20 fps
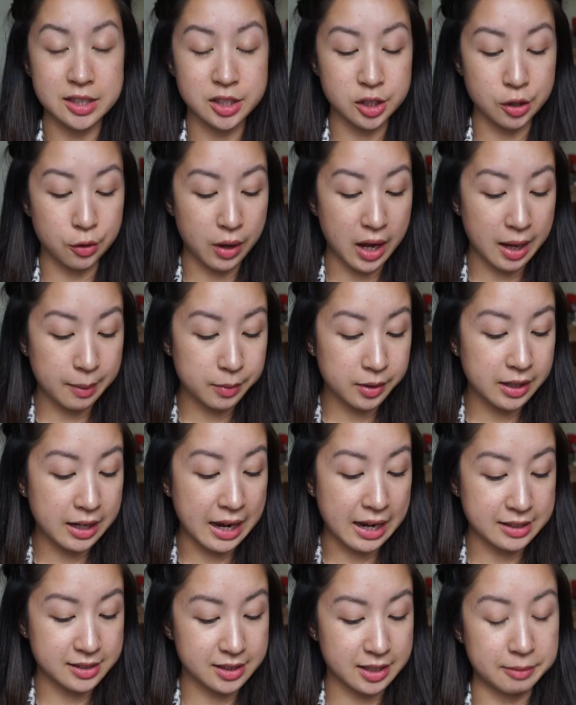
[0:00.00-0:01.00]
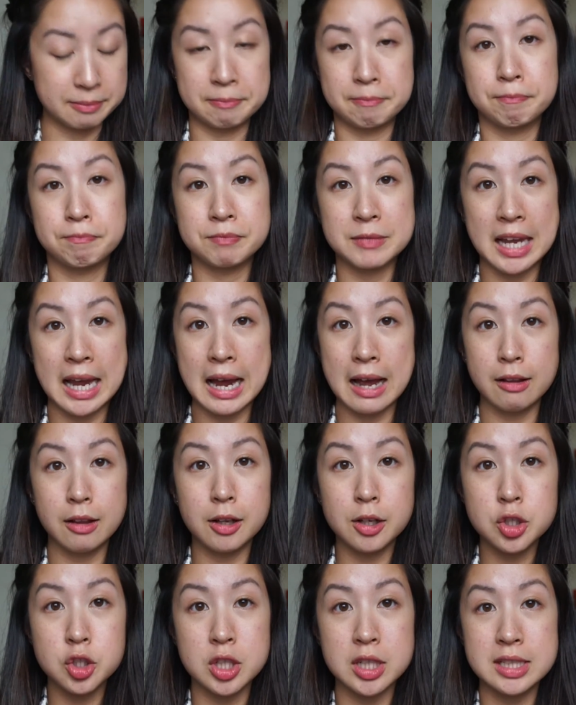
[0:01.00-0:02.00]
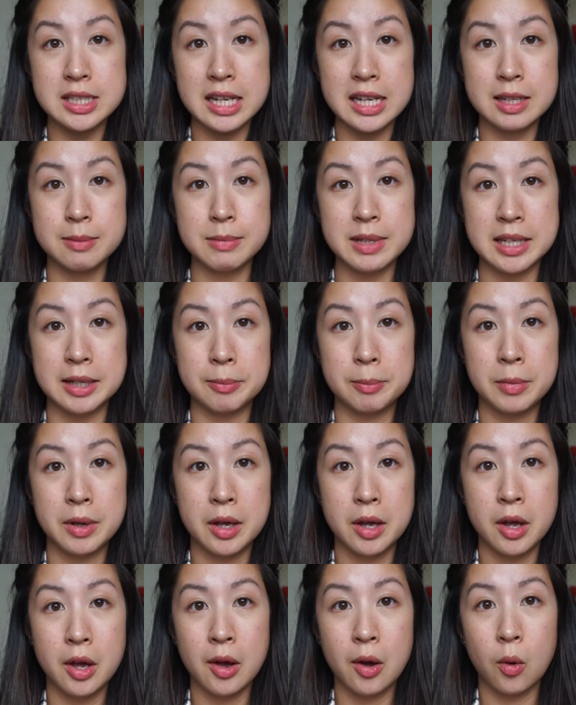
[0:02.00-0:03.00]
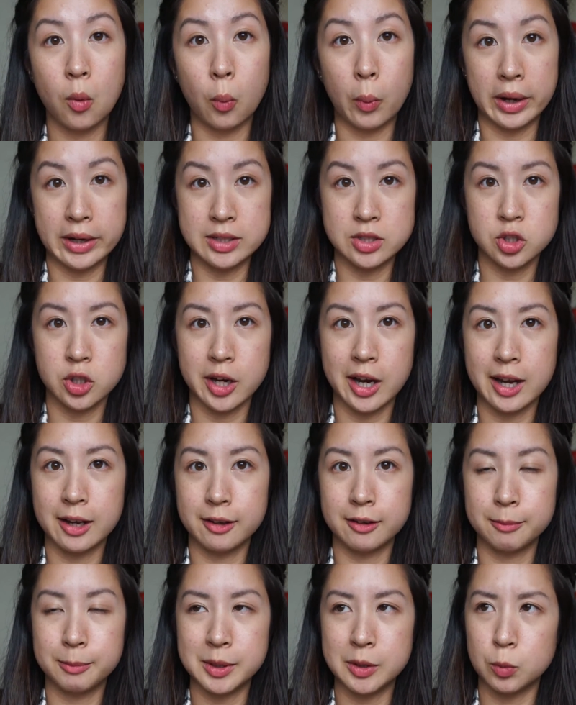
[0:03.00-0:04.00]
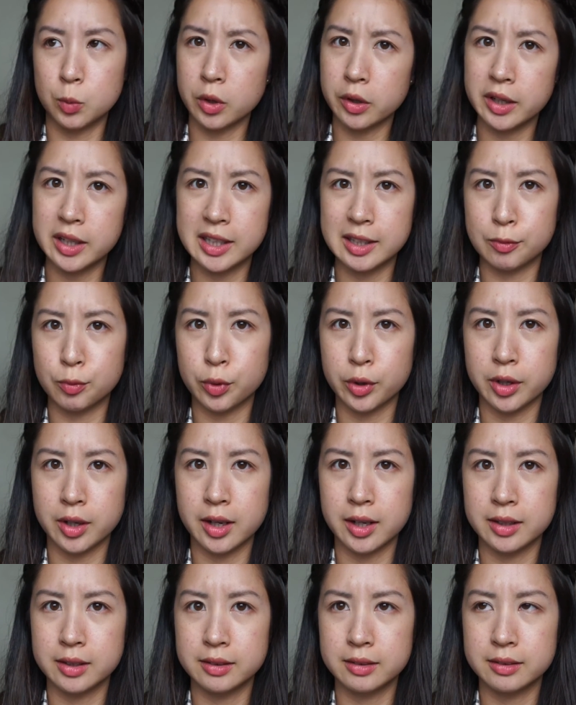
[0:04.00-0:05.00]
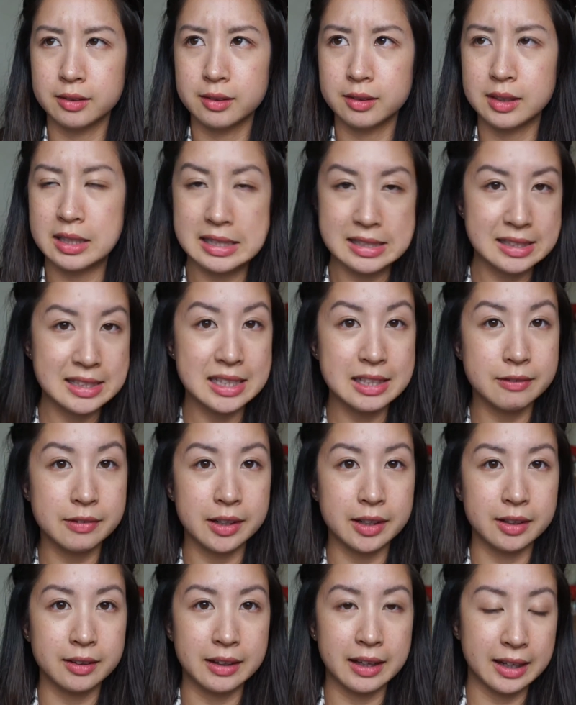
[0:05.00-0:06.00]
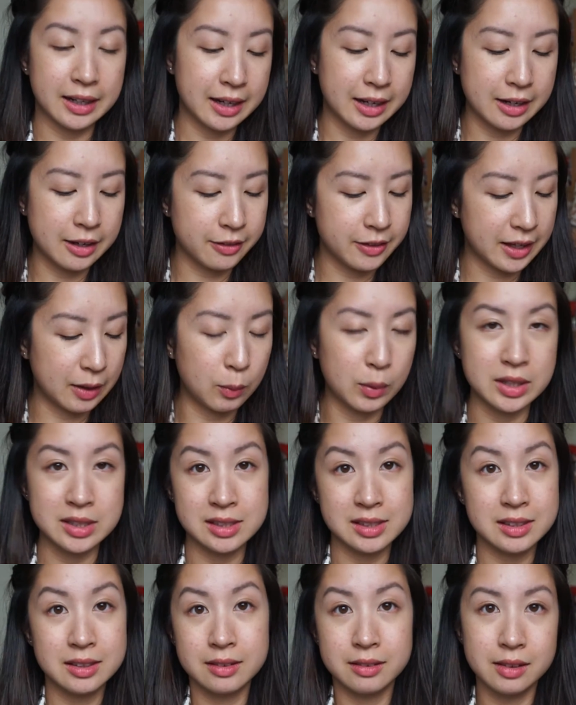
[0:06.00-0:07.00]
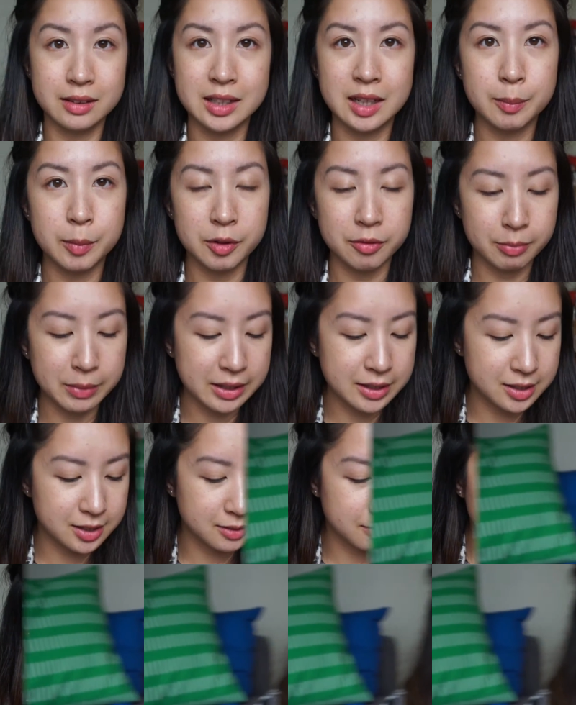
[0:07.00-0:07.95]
So I'm gonna ask him, how long should it take me? When should I be worried if we're not conceiving? That kind of thing. What's the number of months?